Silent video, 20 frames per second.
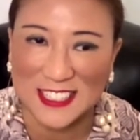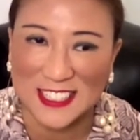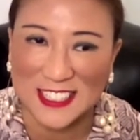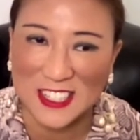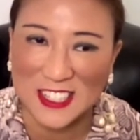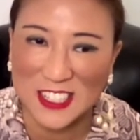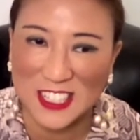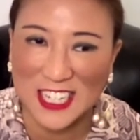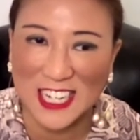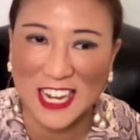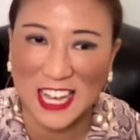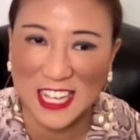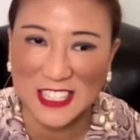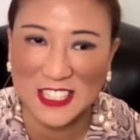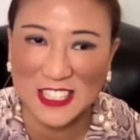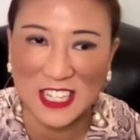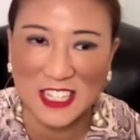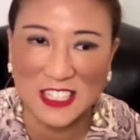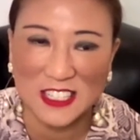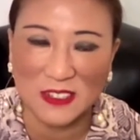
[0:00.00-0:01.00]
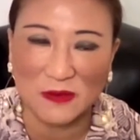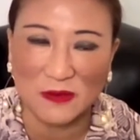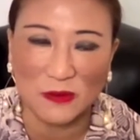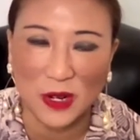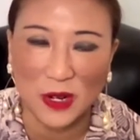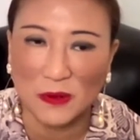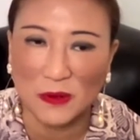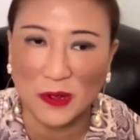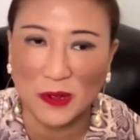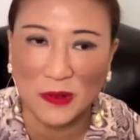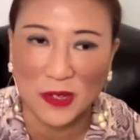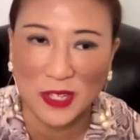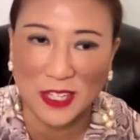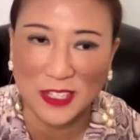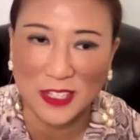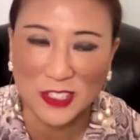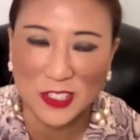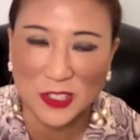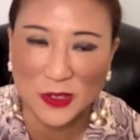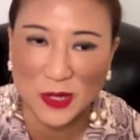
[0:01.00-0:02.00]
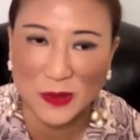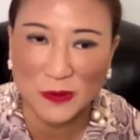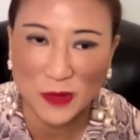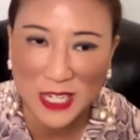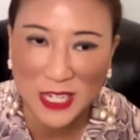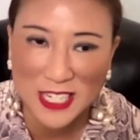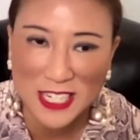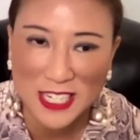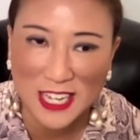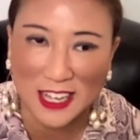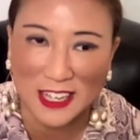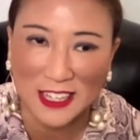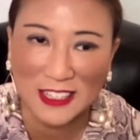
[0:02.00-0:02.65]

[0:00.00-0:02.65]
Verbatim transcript: Actually, last season when we were doing winter,